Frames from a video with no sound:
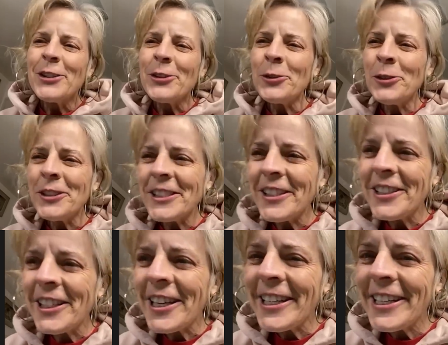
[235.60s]

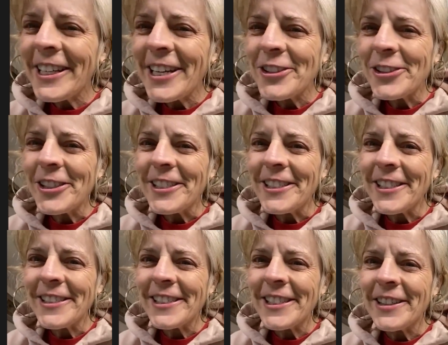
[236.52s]
Suicidal ideation
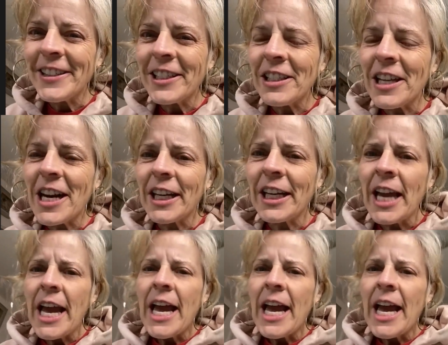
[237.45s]
does eat the clock.